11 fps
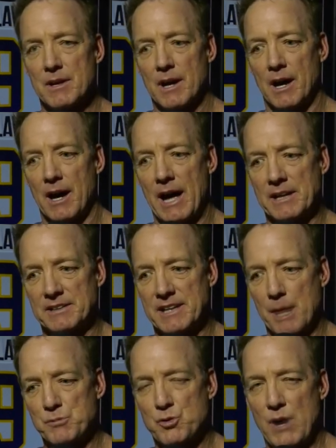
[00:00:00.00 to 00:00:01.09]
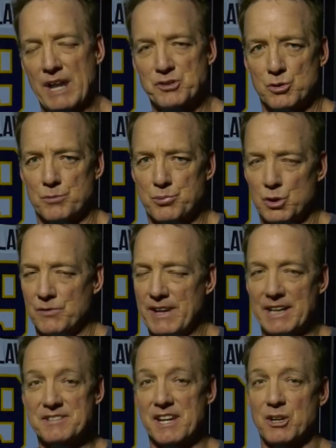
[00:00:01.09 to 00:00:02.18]
and kept trying to improve it.
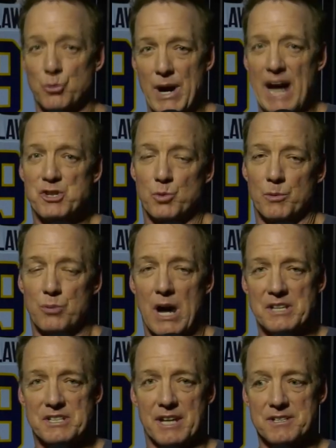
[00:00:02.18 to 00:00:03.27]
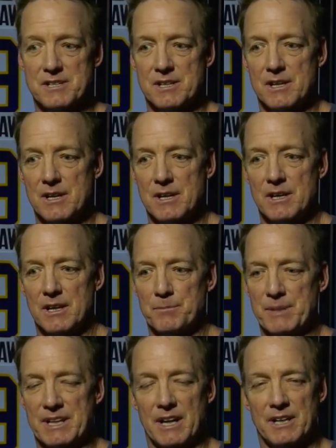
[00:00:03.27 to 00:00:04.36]
It's a gradual process
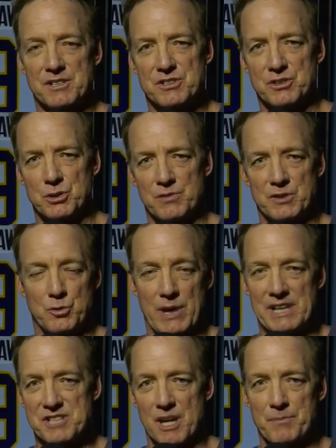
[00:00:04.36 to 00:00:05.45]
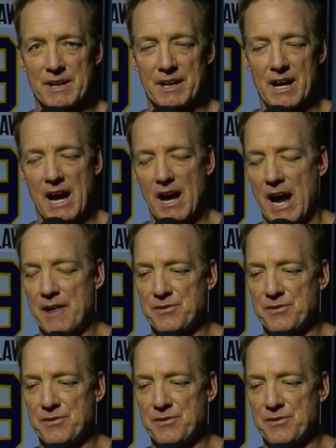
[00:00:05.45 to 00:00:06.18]
because you've ingrained something. I